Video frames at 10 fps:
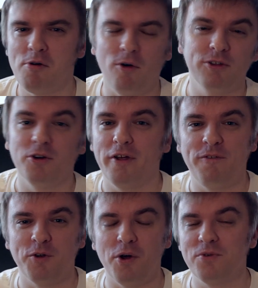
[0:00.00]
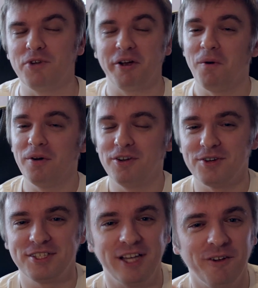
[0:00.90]
Although if you don't record
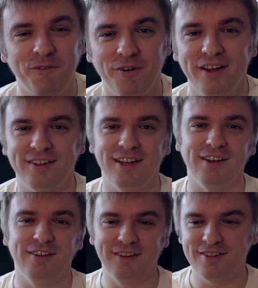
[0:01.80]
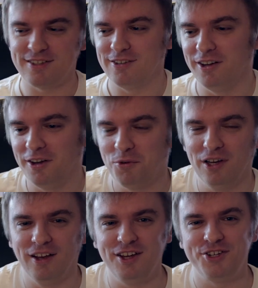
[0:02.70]
yourself, right, then it's not a
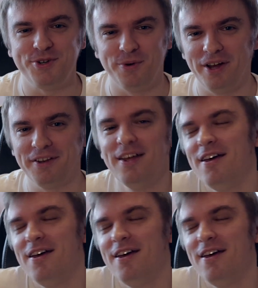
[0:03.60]
real issue, right?